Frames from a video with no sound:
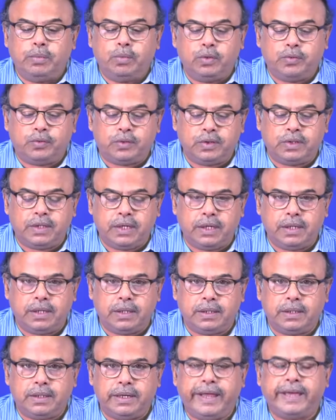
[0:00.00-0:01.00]
move to
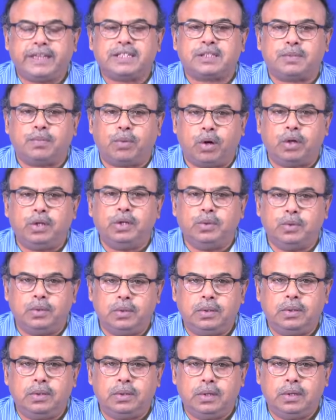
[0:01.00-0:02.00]
the next
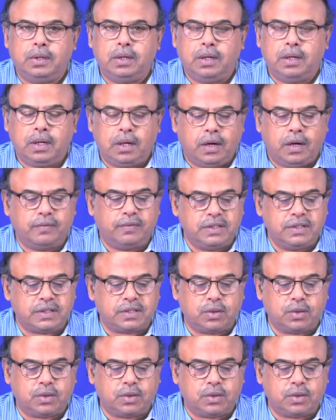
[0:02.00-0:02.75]
module of this